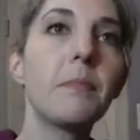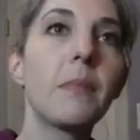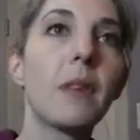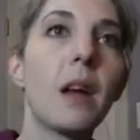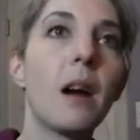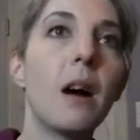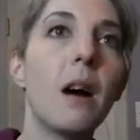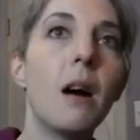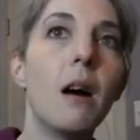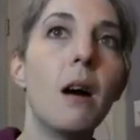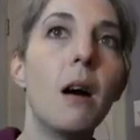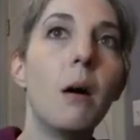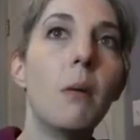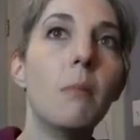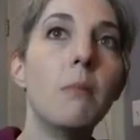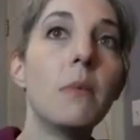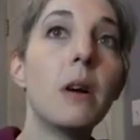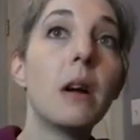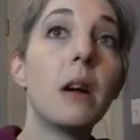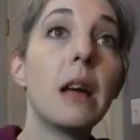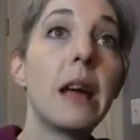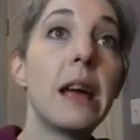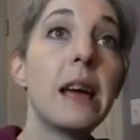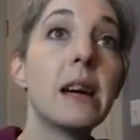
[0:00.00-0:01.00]

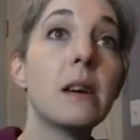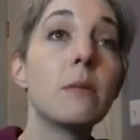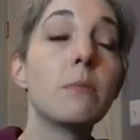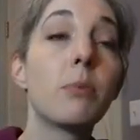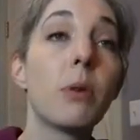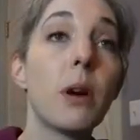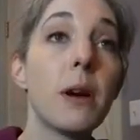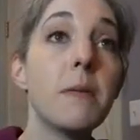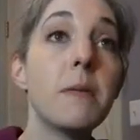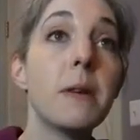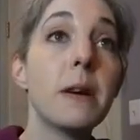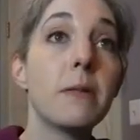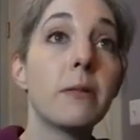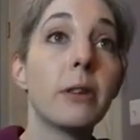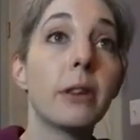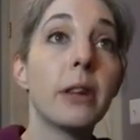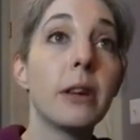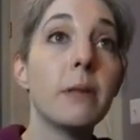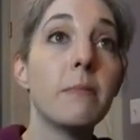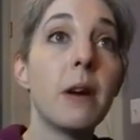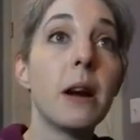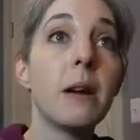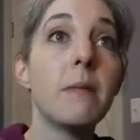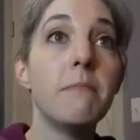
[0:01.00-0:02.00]
and
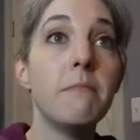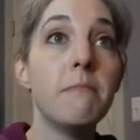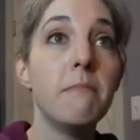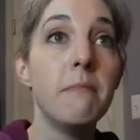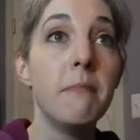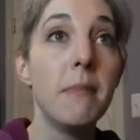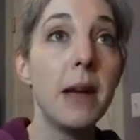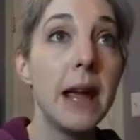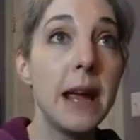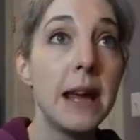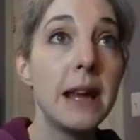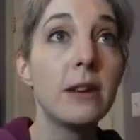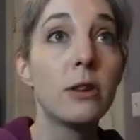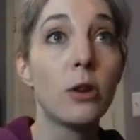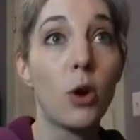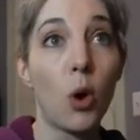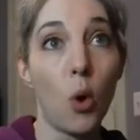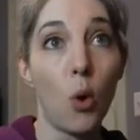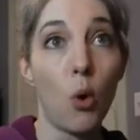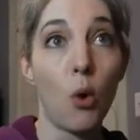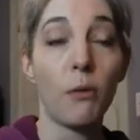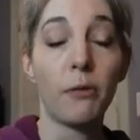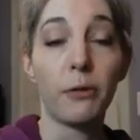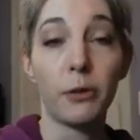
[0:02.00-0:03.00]
primarily my main
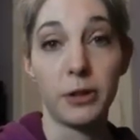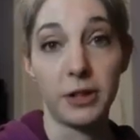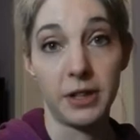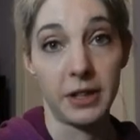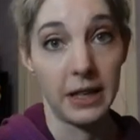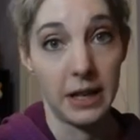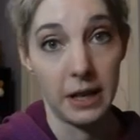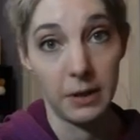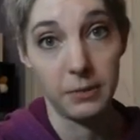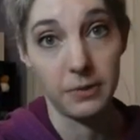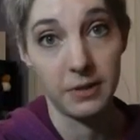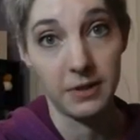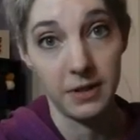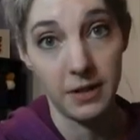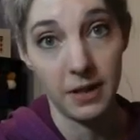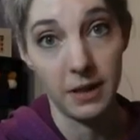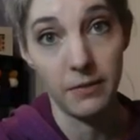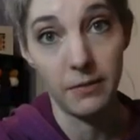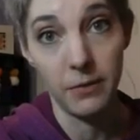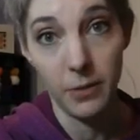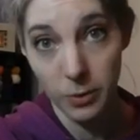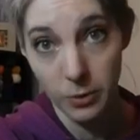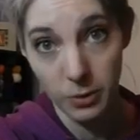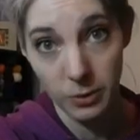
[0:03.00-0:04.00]
goal for today was to get
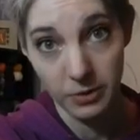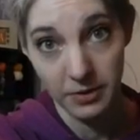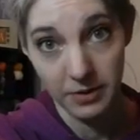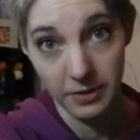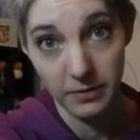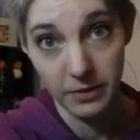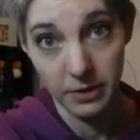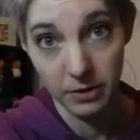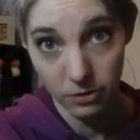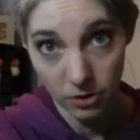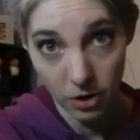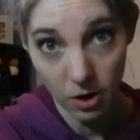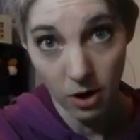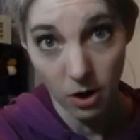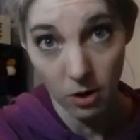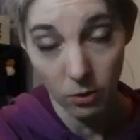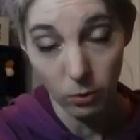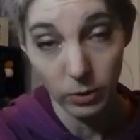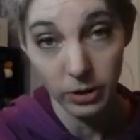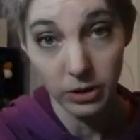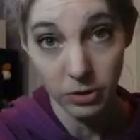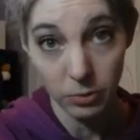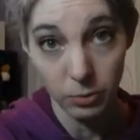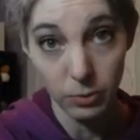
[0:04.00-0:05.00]
photos of the shawl,
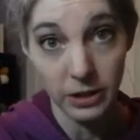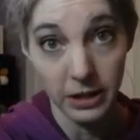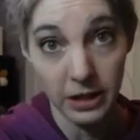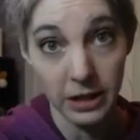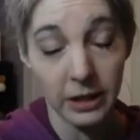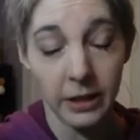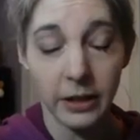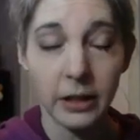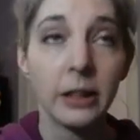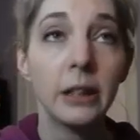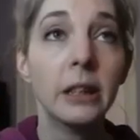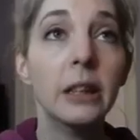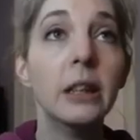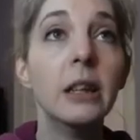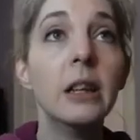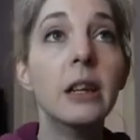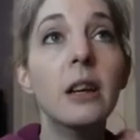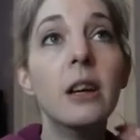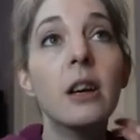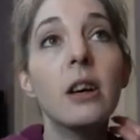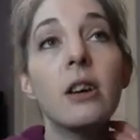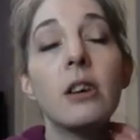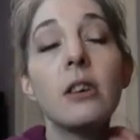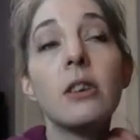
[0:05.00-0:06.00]
which we did.
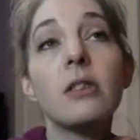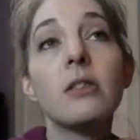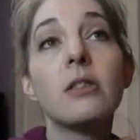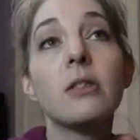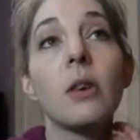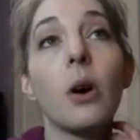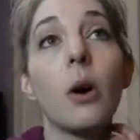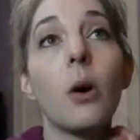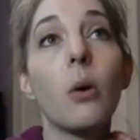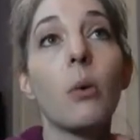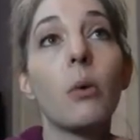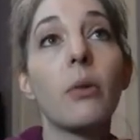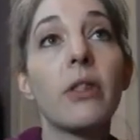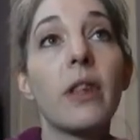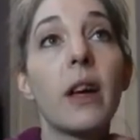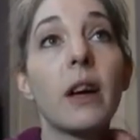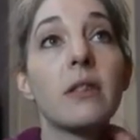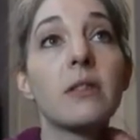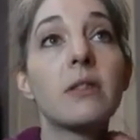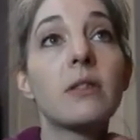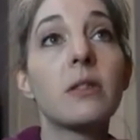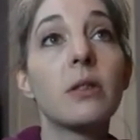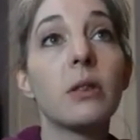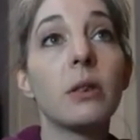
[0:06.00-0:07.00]
So
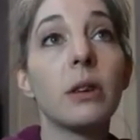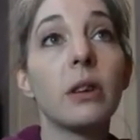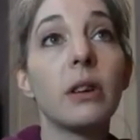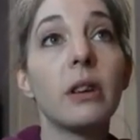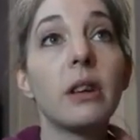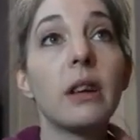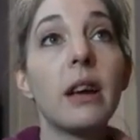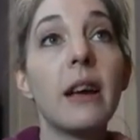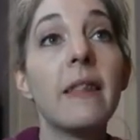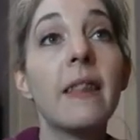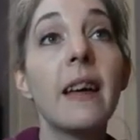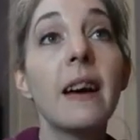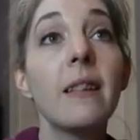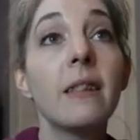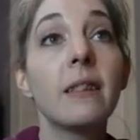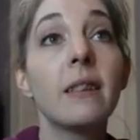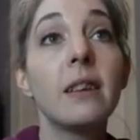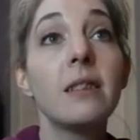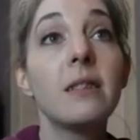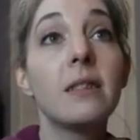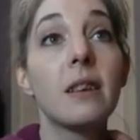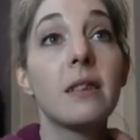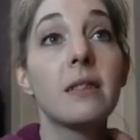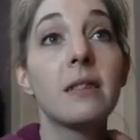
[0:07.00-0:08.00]
that's good. And that
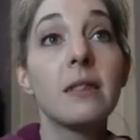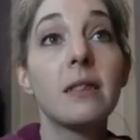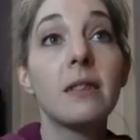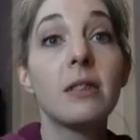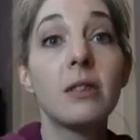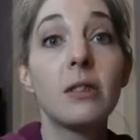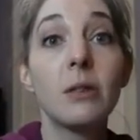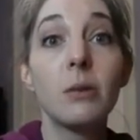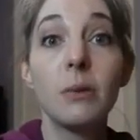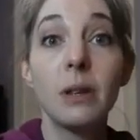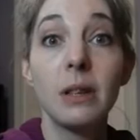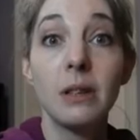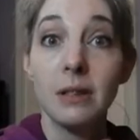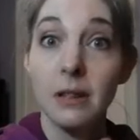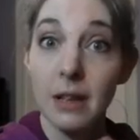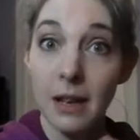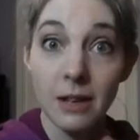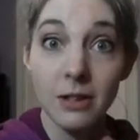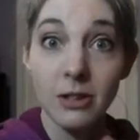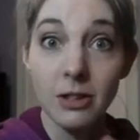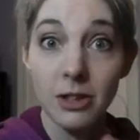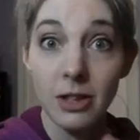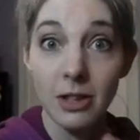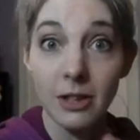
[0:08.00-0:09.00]
leads us into
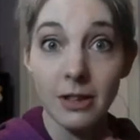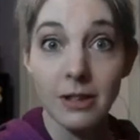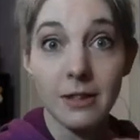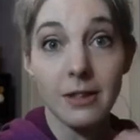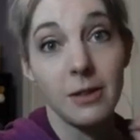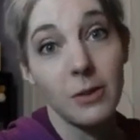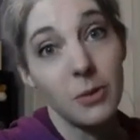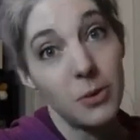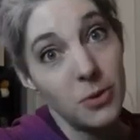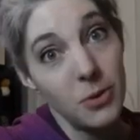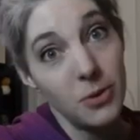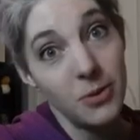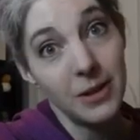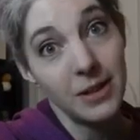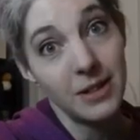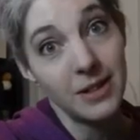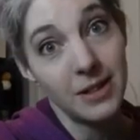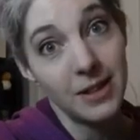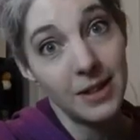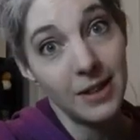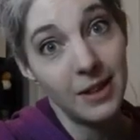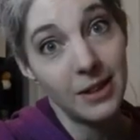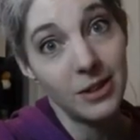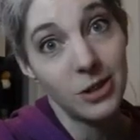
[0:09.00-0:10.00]
intentions. So you can
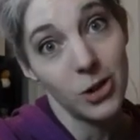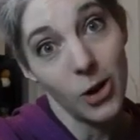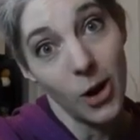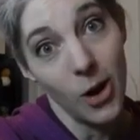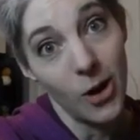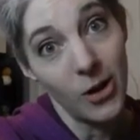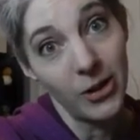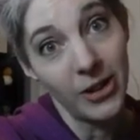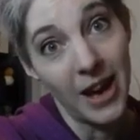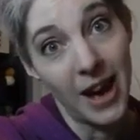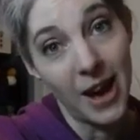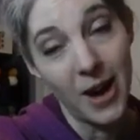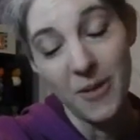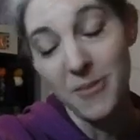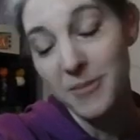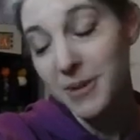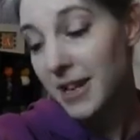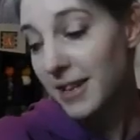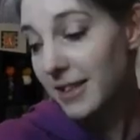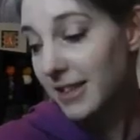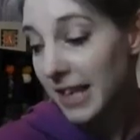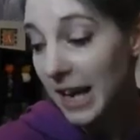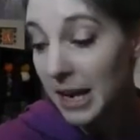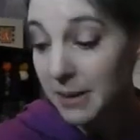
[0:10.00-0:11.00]
see the shawl now
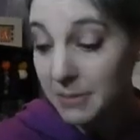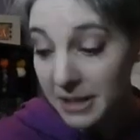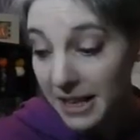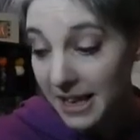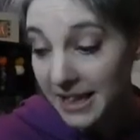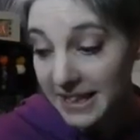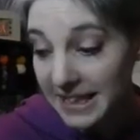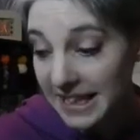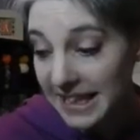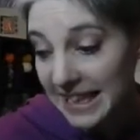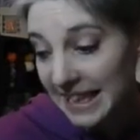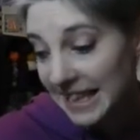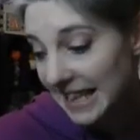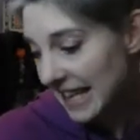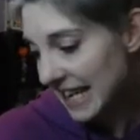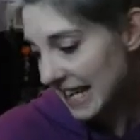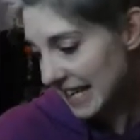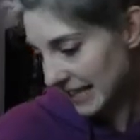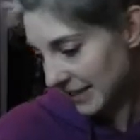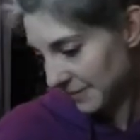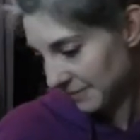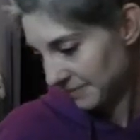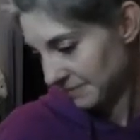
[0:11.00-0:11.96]
because I'm done knitting it.